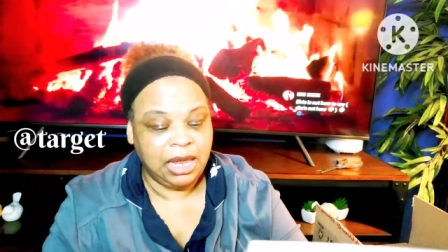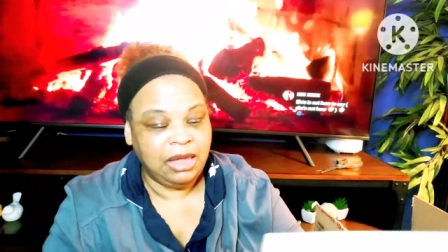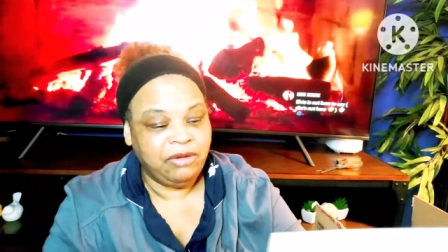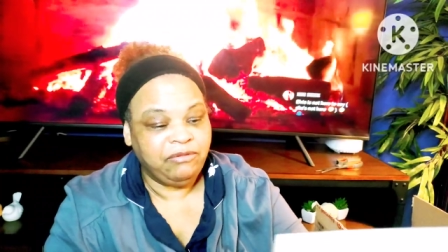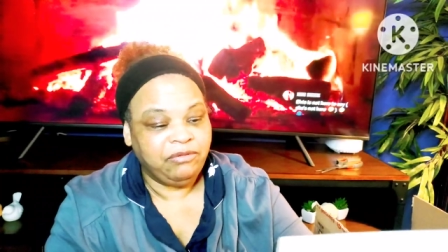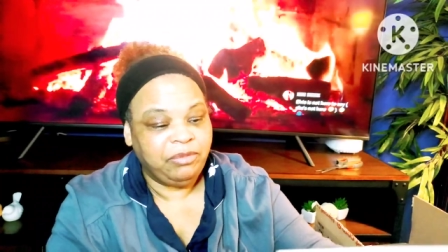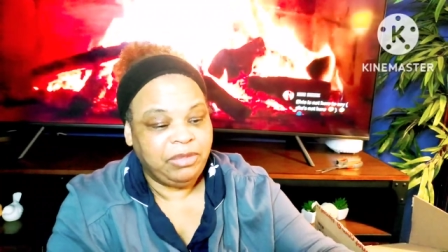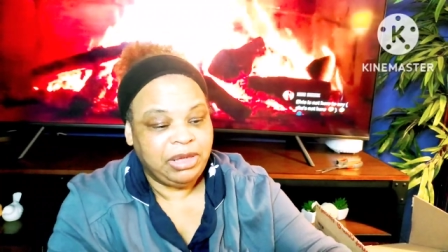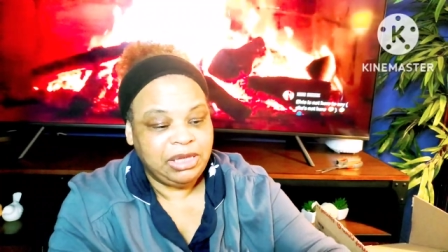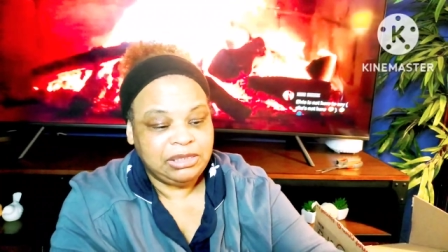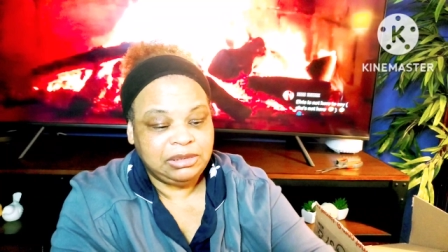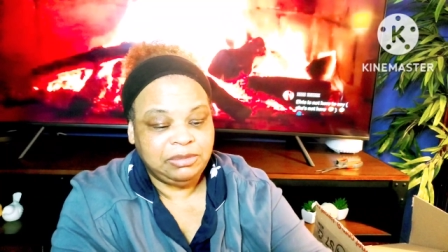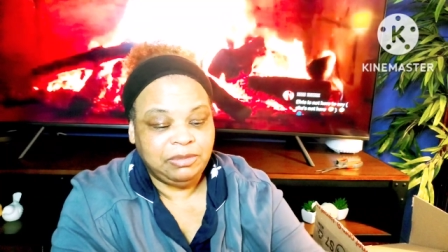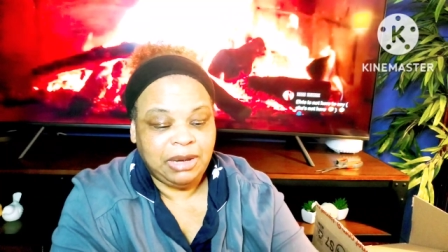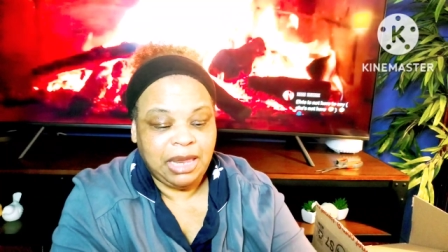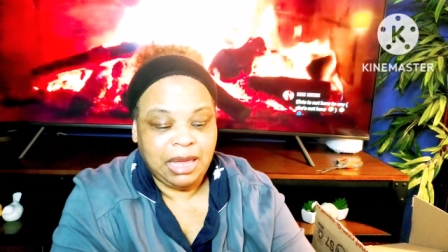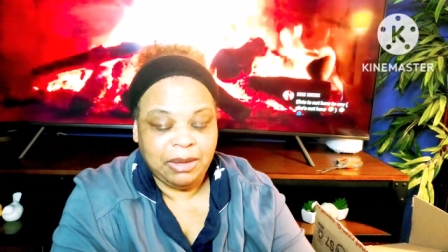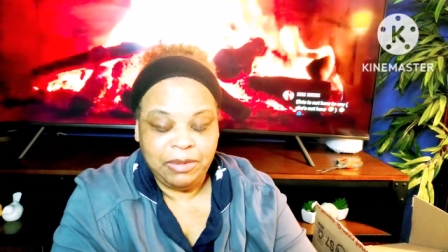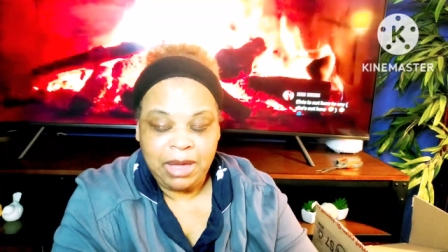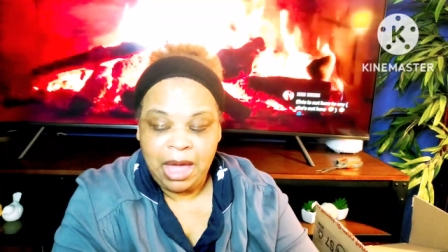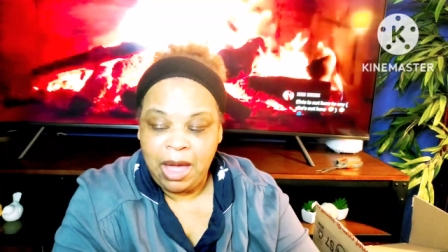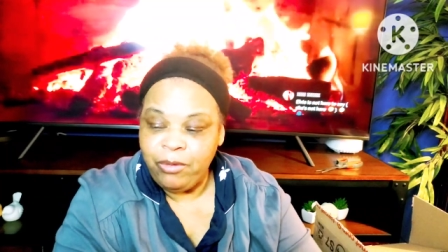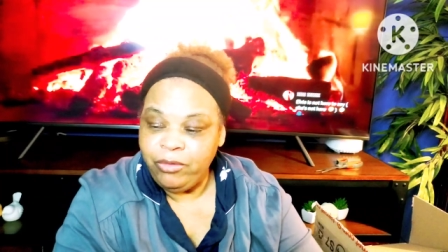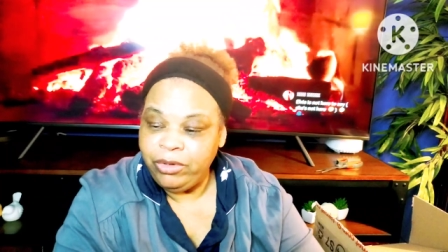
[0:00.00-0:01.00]
have a basic
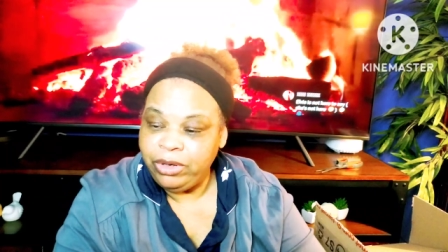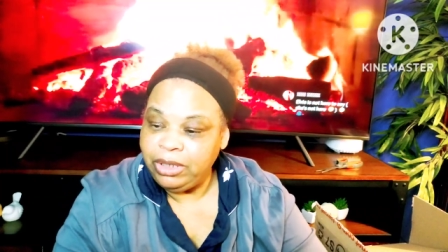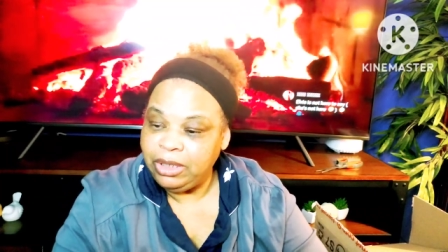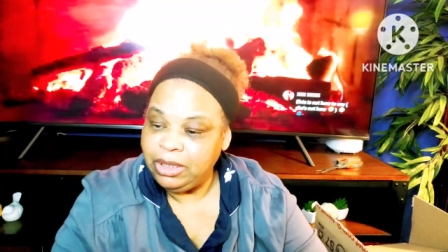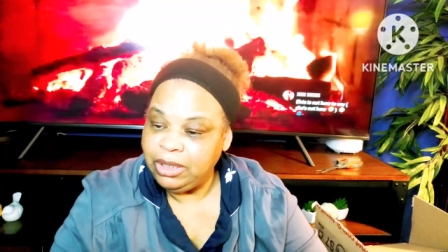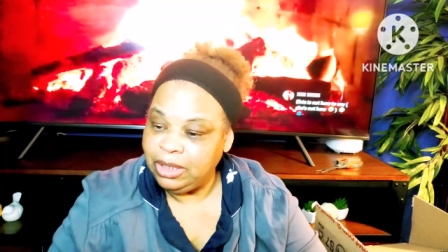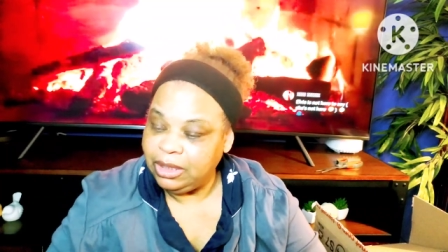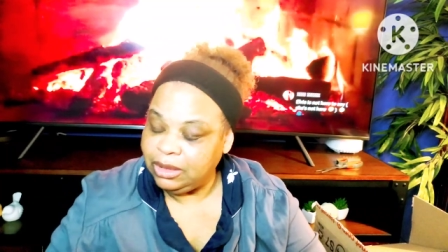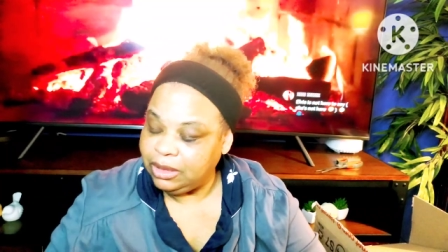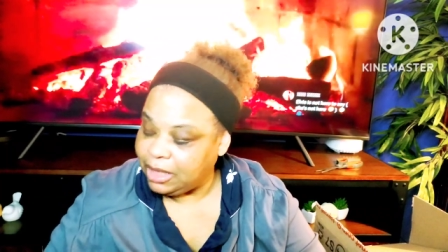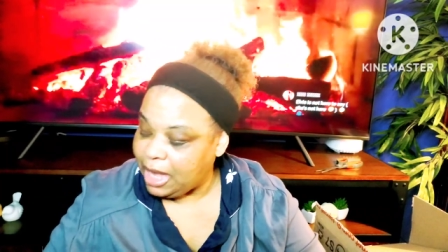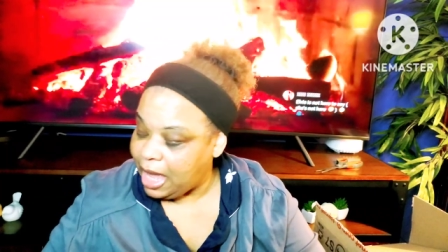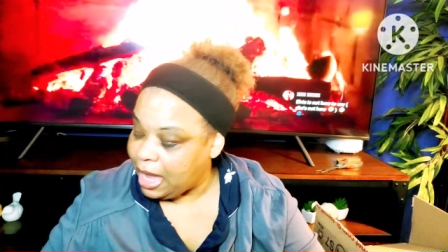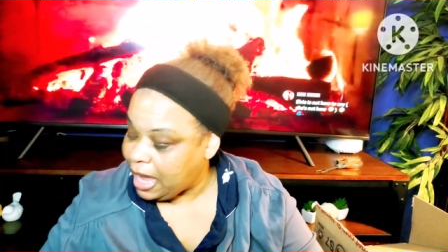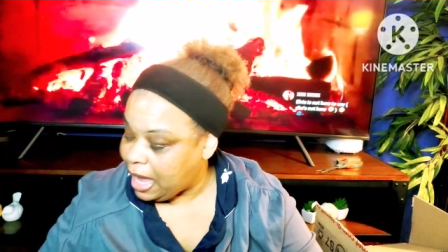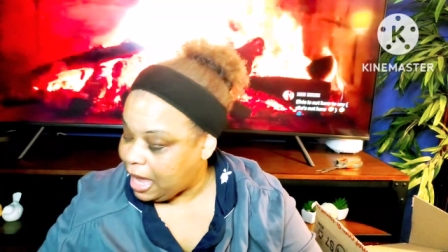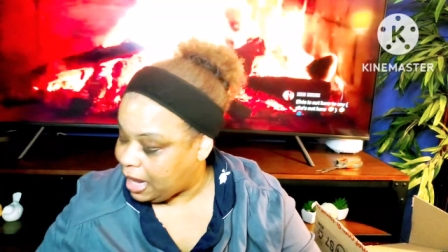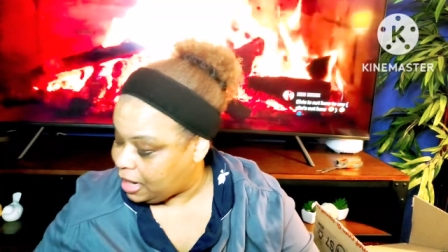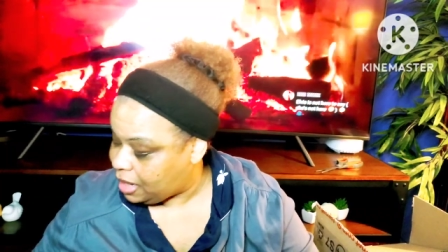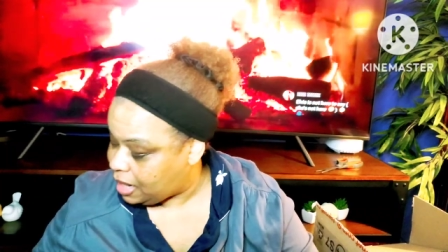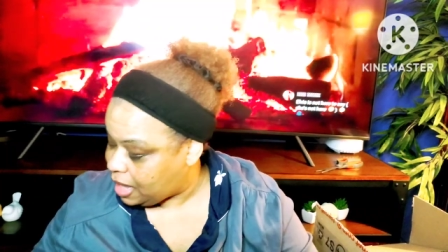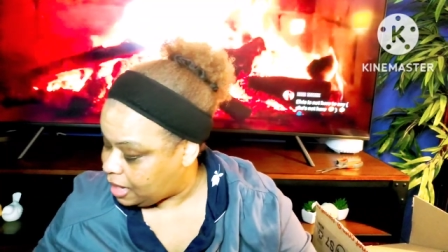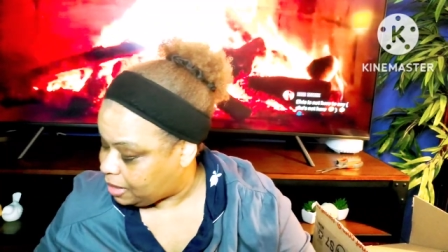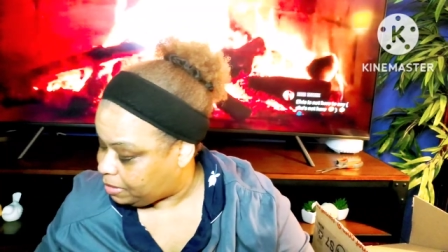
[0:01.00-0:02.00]
black I went in there, look, I
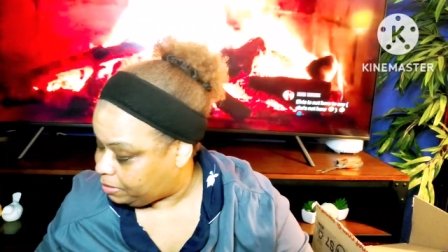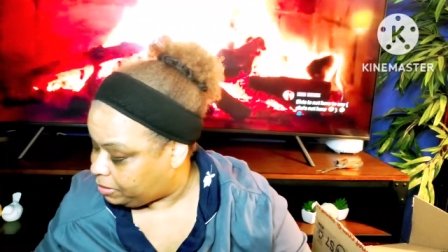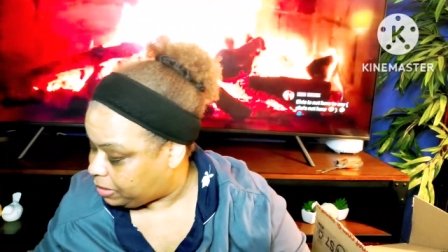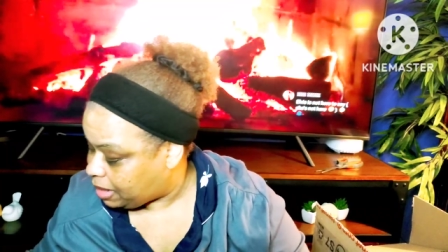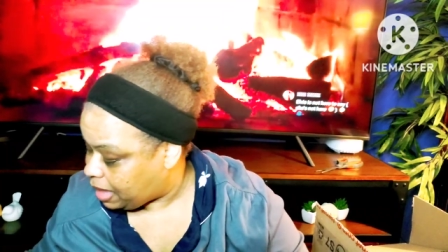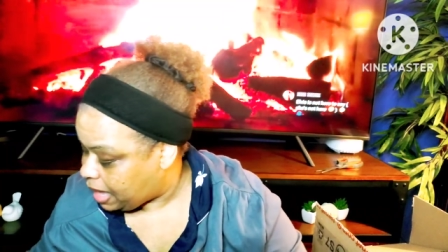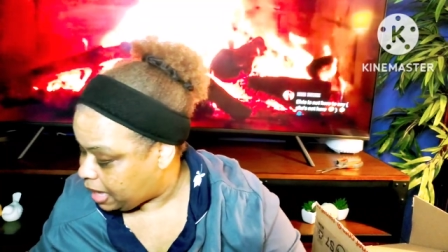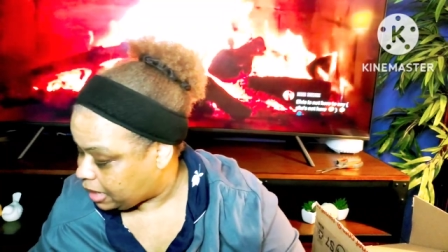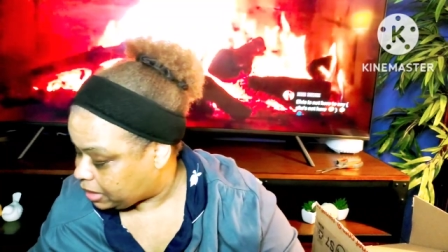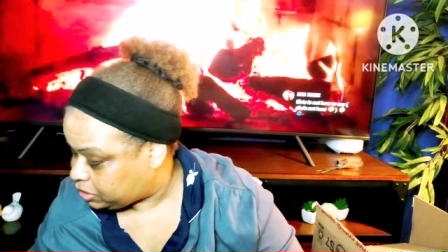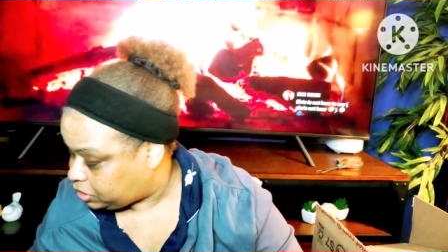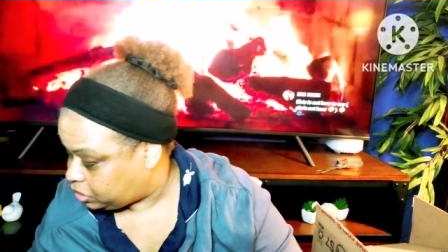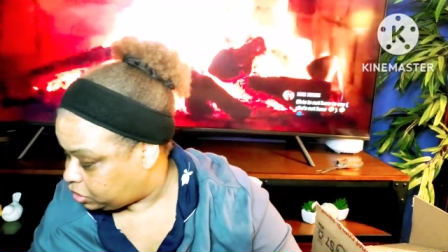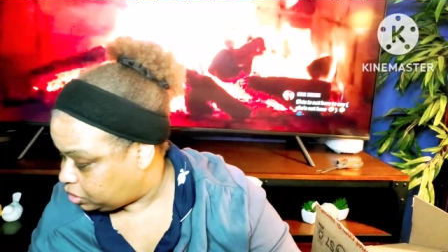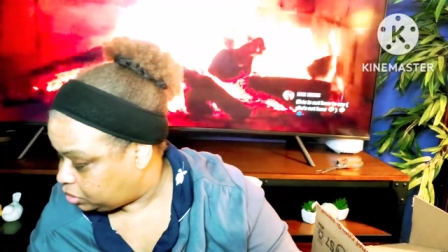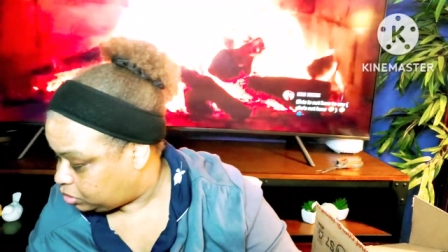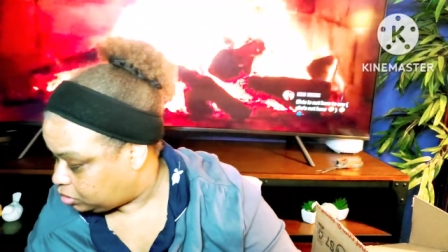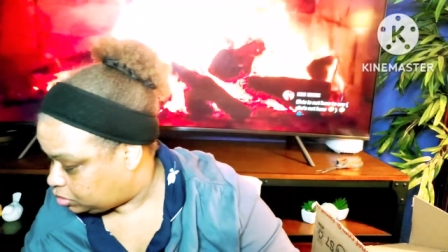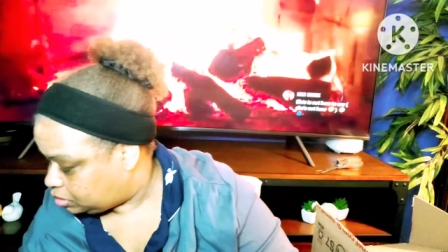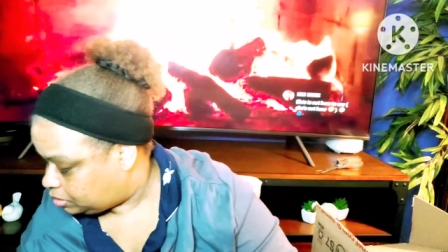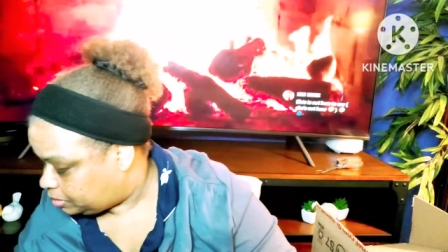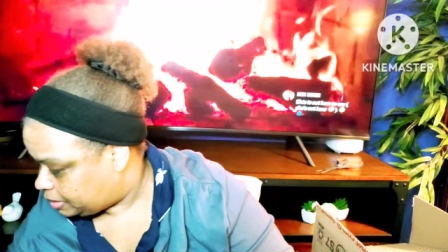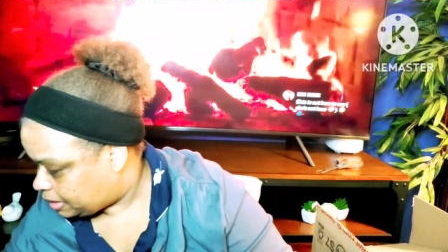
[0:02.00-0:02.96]
got a lot of black shoes,